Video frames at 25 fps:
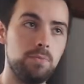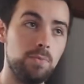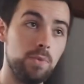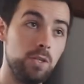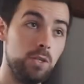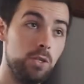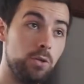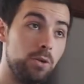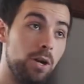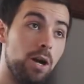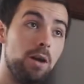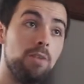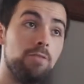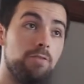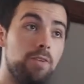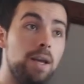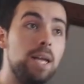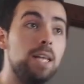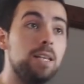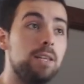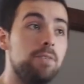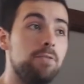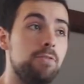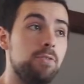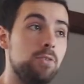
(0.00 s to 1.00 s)
You can't fail
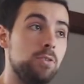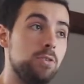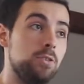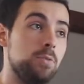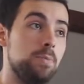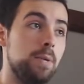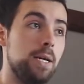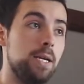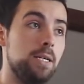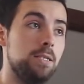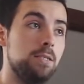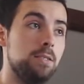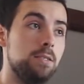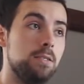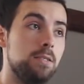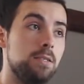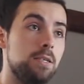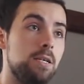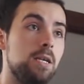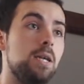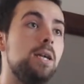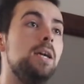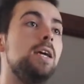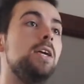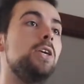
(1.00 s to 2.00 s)
in 4 spades.
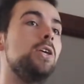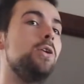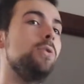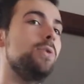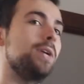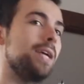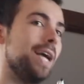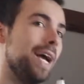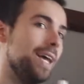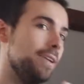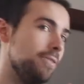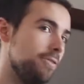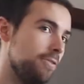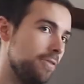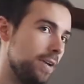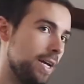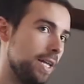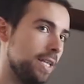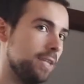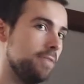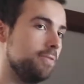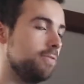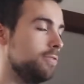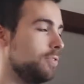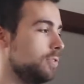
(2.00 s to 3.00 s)
You can fail
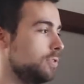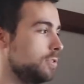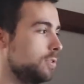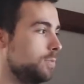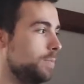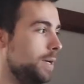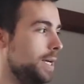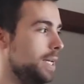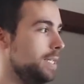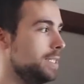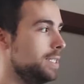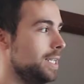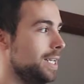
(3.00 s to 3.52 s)
in 4 spades